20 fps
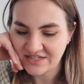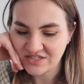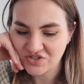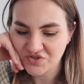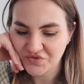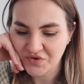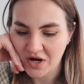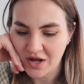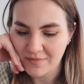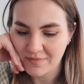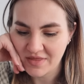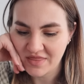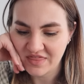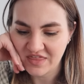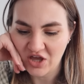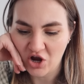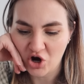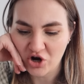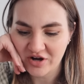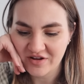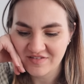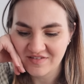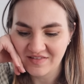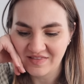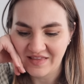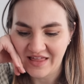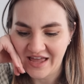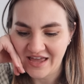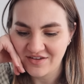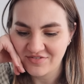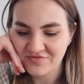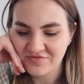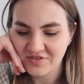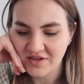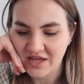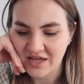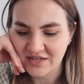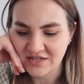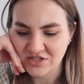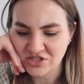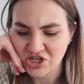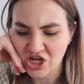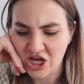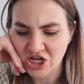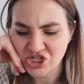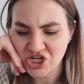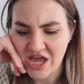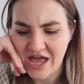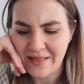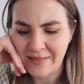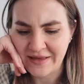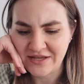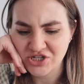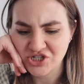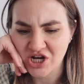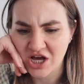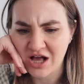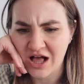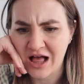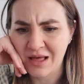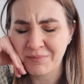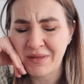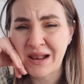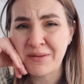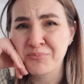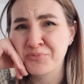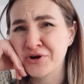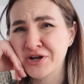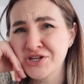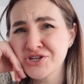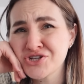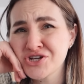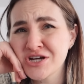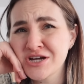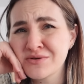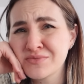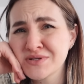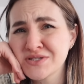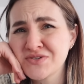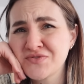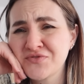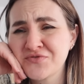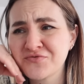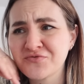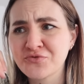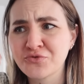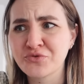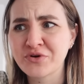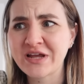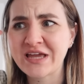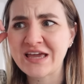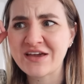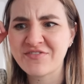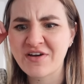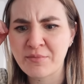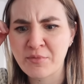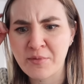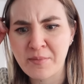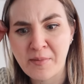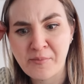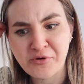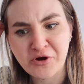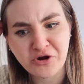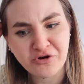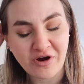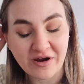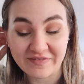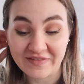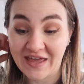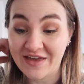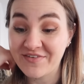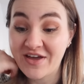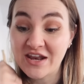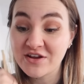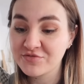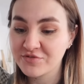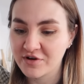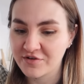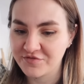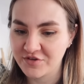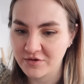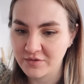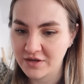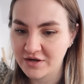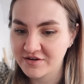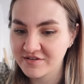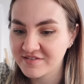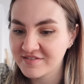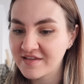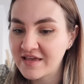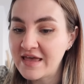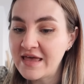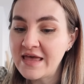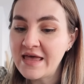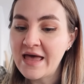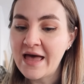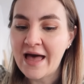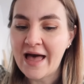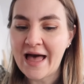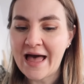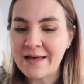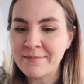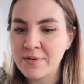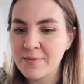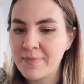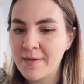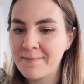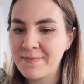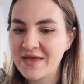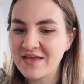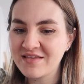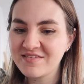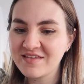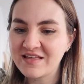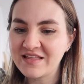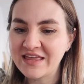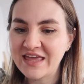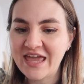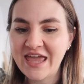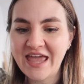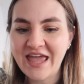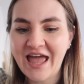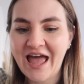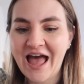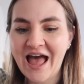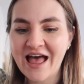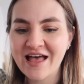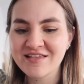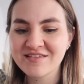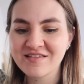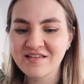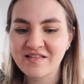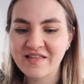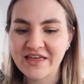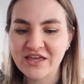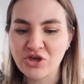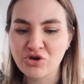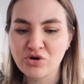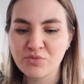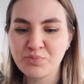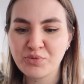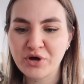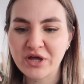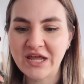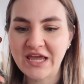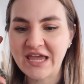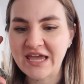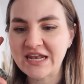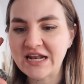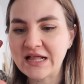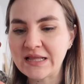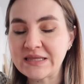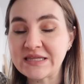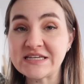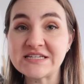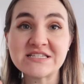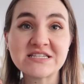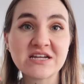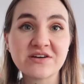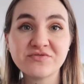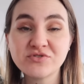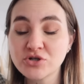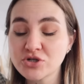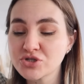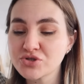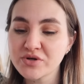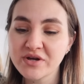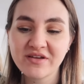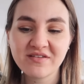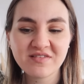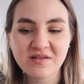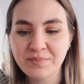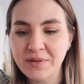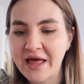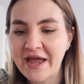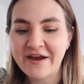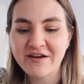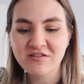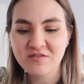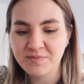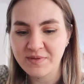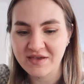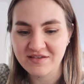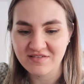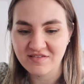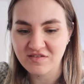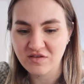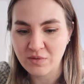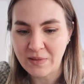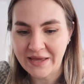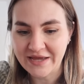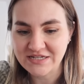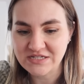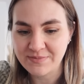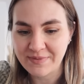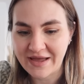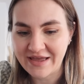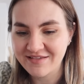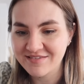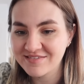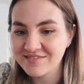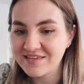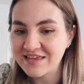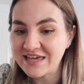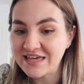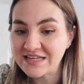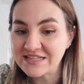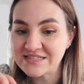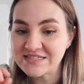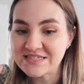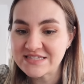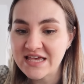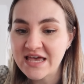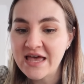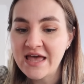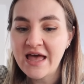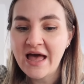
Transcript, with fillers: It's from the Artisan Life, natasha lh.com, and I'm pretty sure it was free if I'm remembering correctly. I've had it for a few years. But basically it has like, you can put in a list of nurseries, suppliers, places you like to buy seeds.